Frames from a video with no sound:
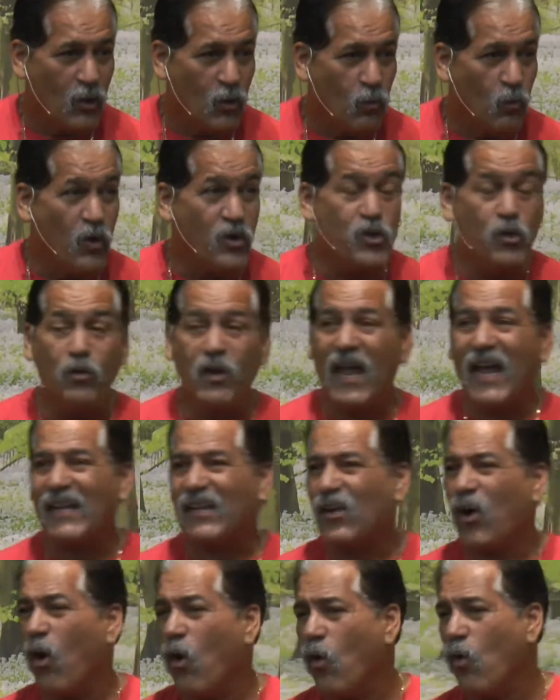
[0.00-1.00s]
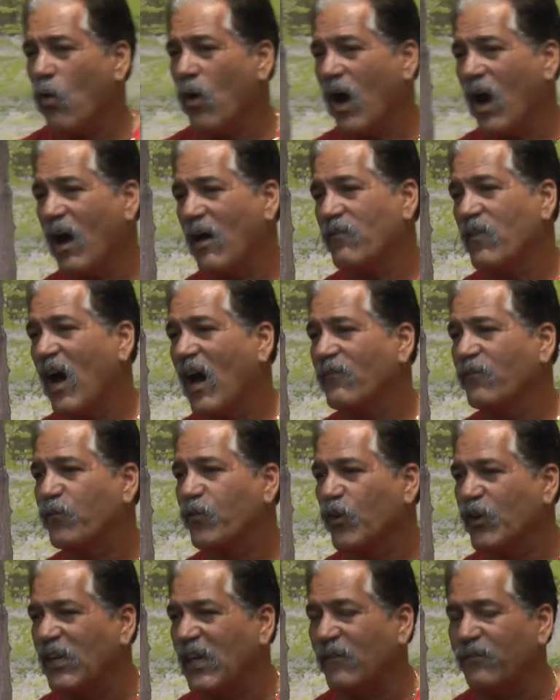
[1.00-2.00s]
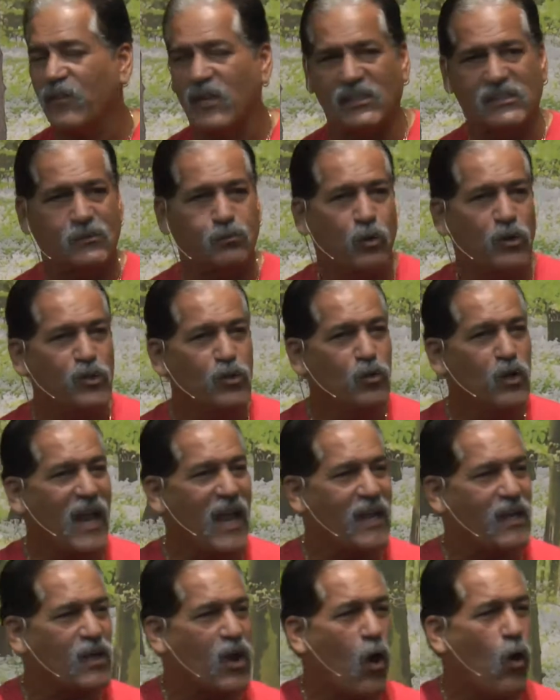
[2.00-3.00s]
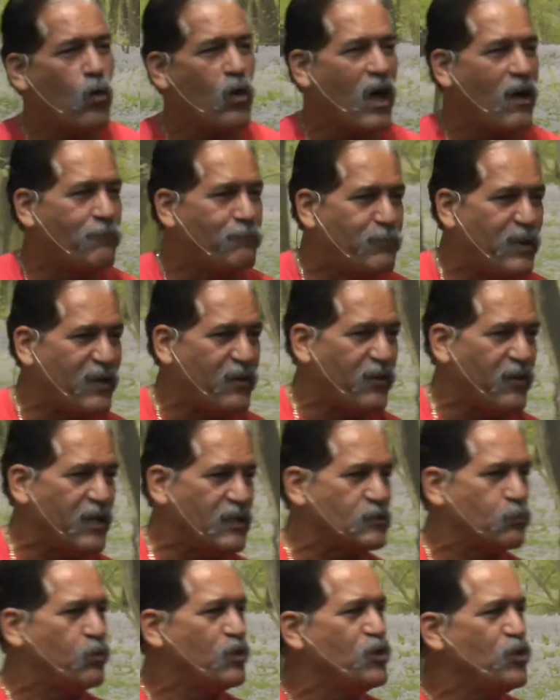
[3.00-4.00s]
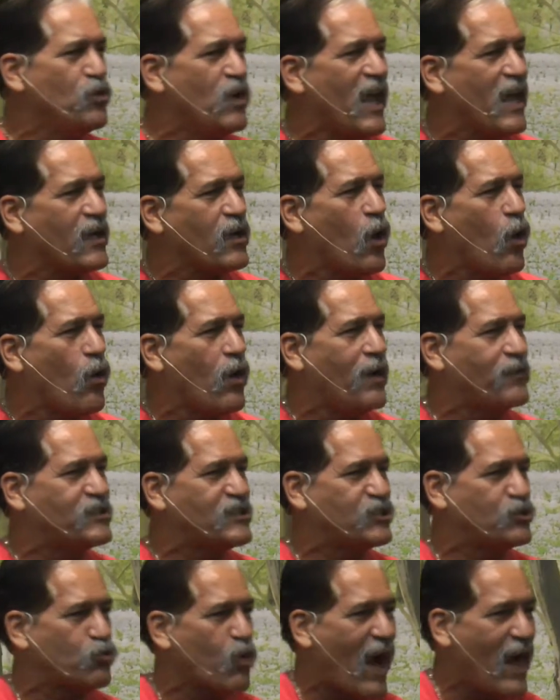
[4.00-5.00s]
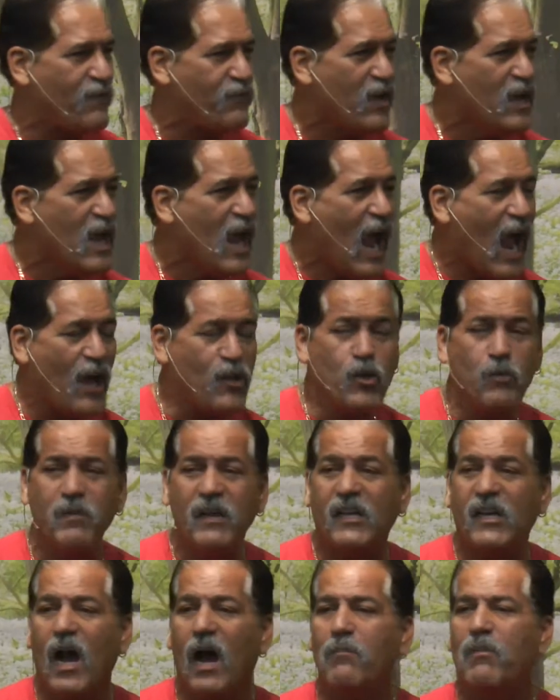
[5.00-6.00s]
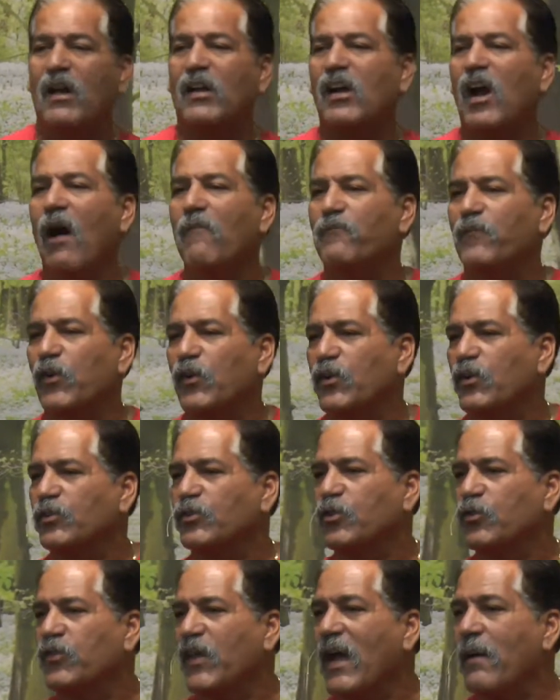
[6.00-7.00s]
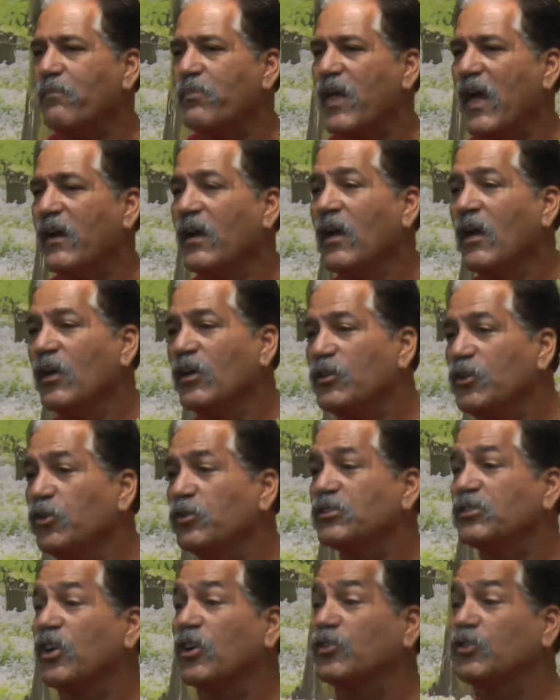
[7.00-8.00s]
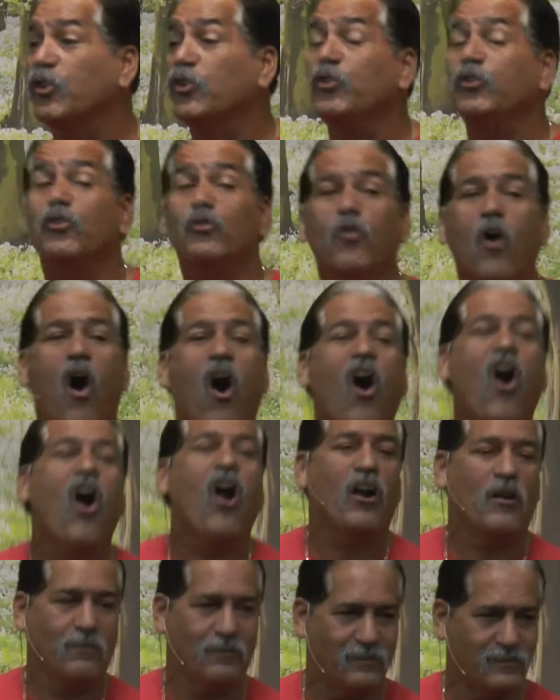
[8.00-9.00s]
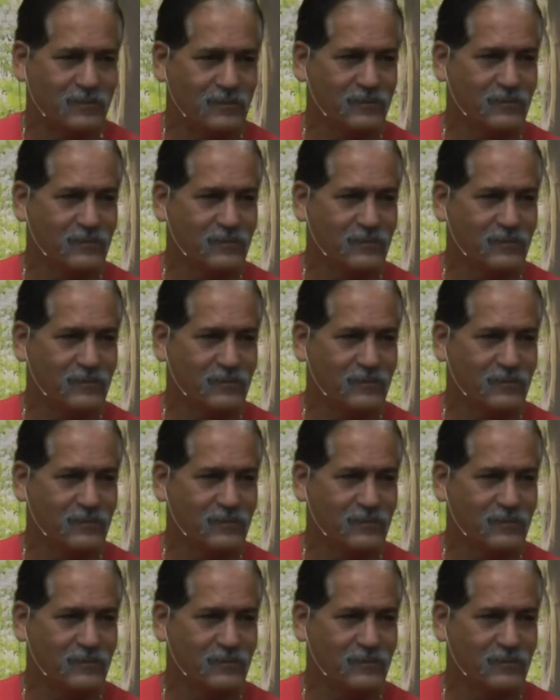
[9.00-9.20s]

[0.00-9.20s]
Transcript: When you let go of unforgiveness, when you let go of bitterness, when you let go of strife, and you become a comforter to them that used to do you harm,